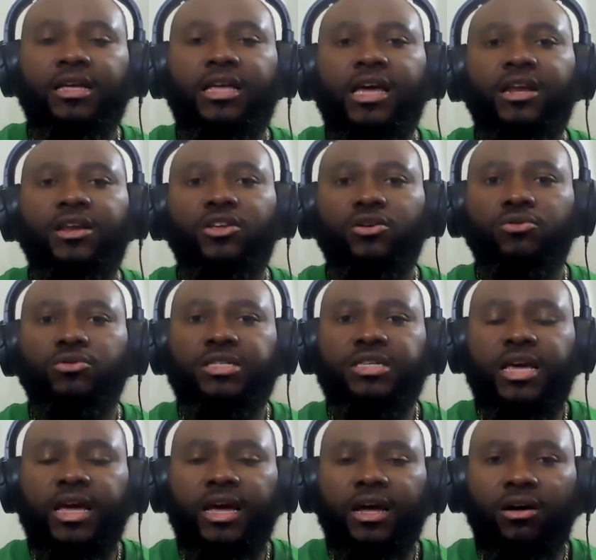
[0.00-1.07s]
can you
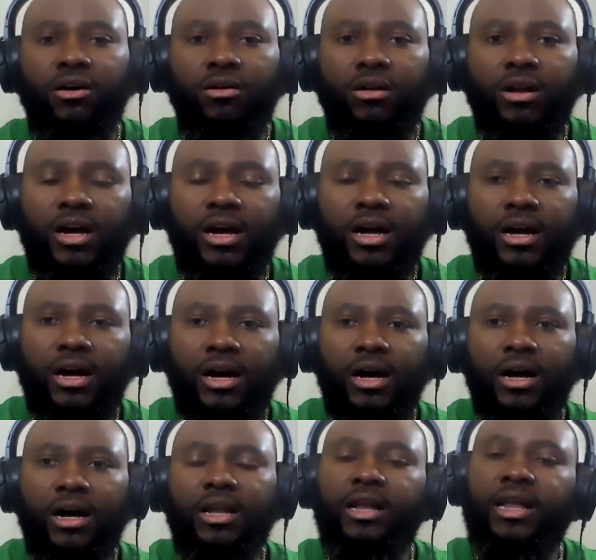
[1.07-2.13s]
tell
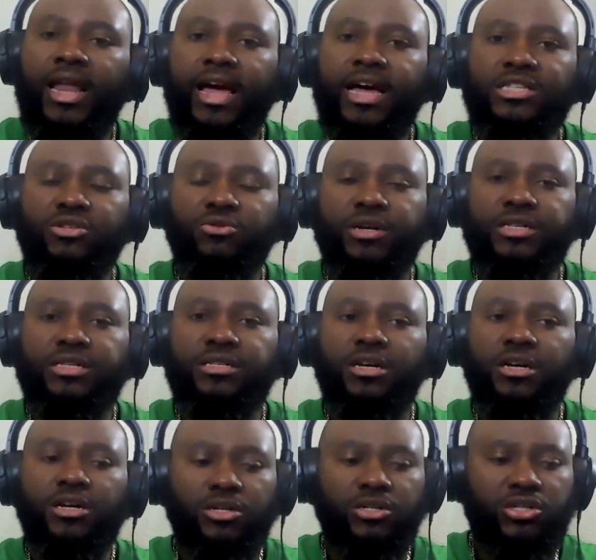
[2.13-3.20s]
uh,
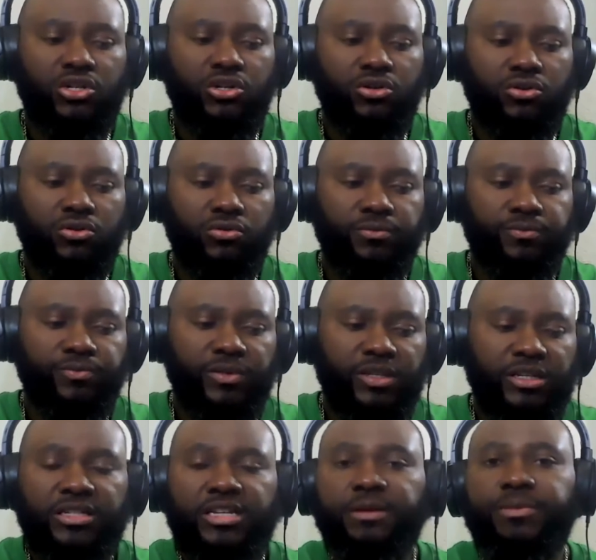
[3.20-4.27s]
Lazarus to
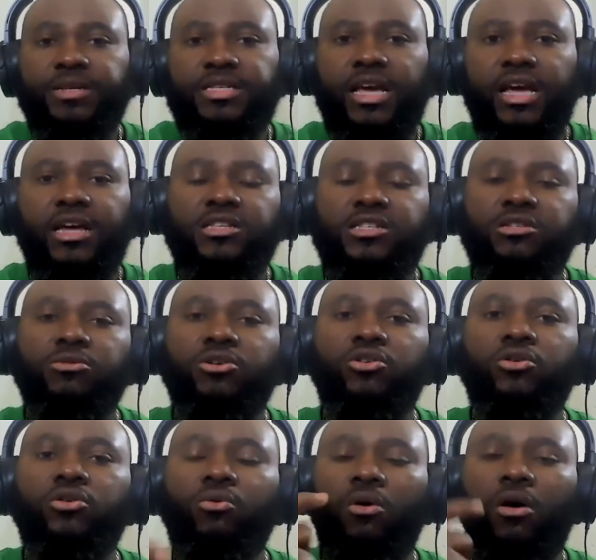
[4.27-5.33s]
dip his hand in some
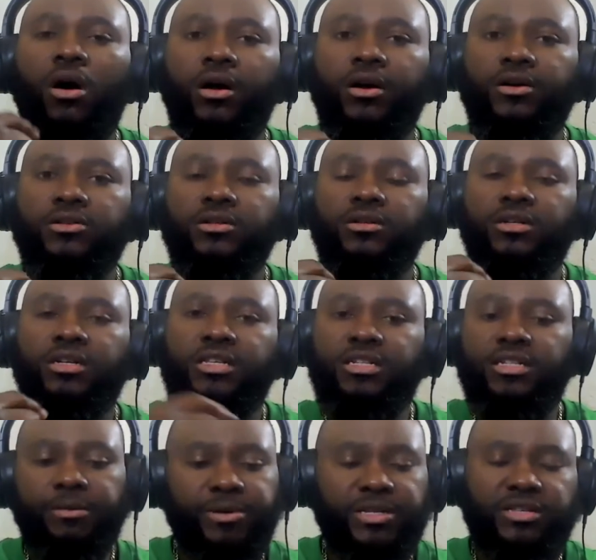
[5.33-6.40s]
cool water,
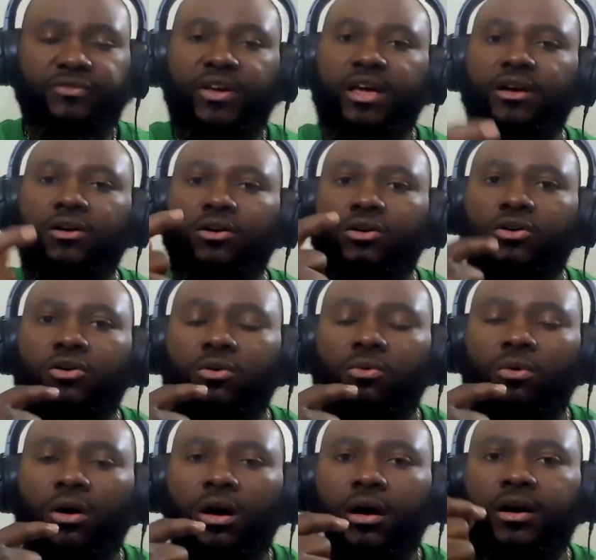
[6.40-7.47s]
dip his finger in cool
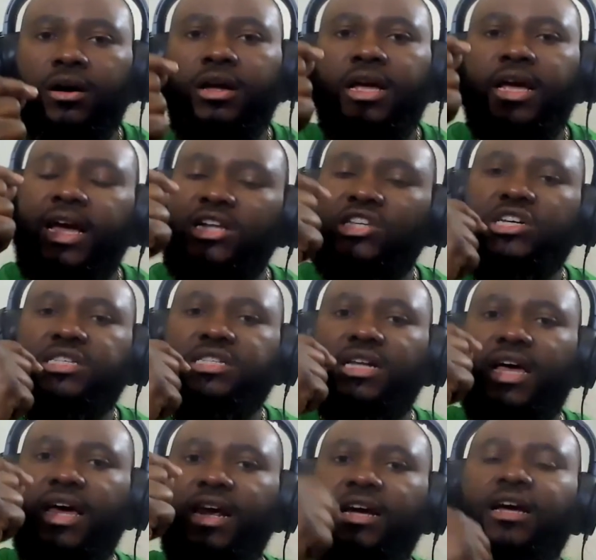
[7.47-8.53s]
water, and just
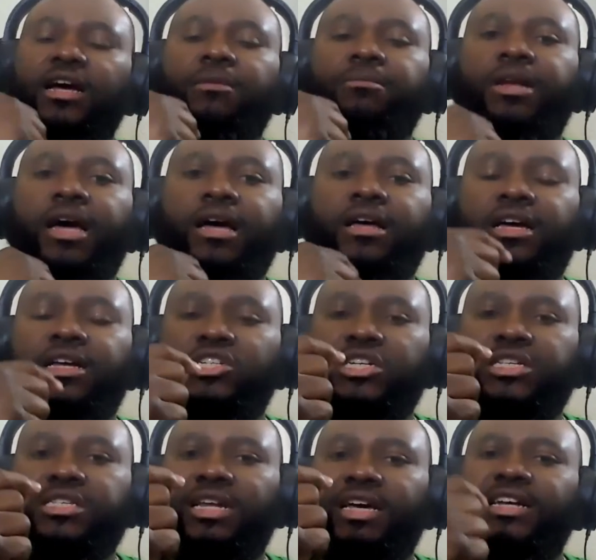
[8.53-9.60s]
let it come down and
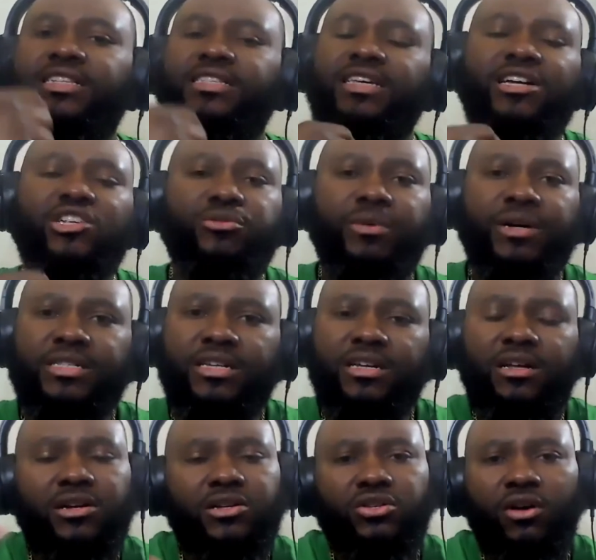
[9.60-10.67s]
just let it touch my
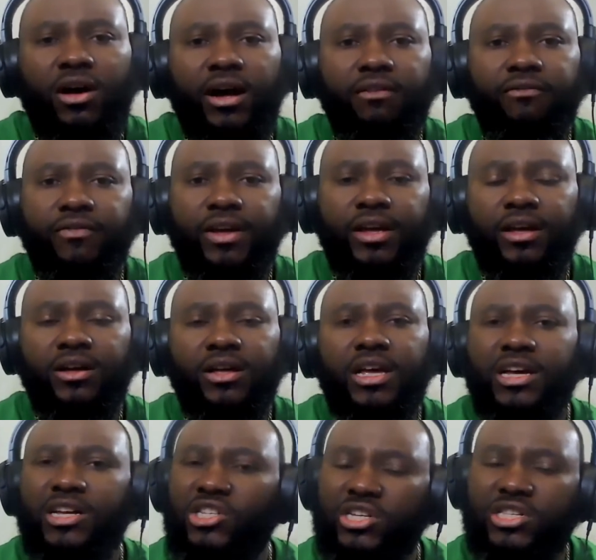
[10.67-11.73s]
tongue so I could feel
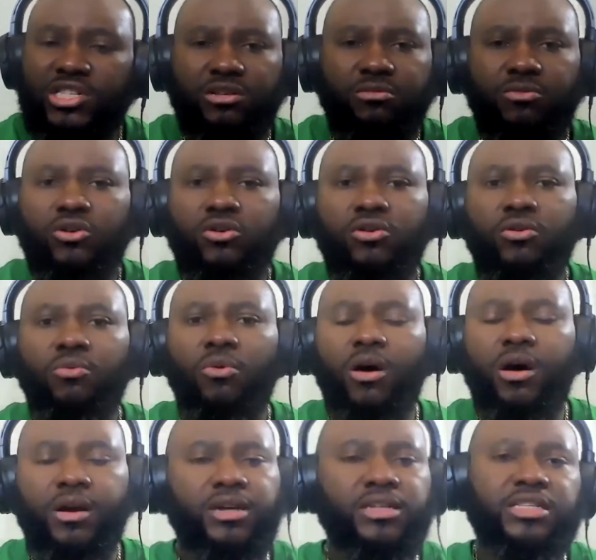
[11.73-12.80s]
just some cool
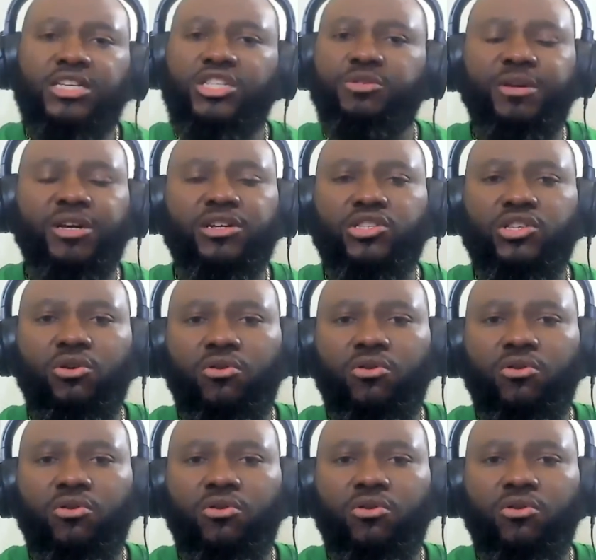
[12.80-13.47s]
water because he's being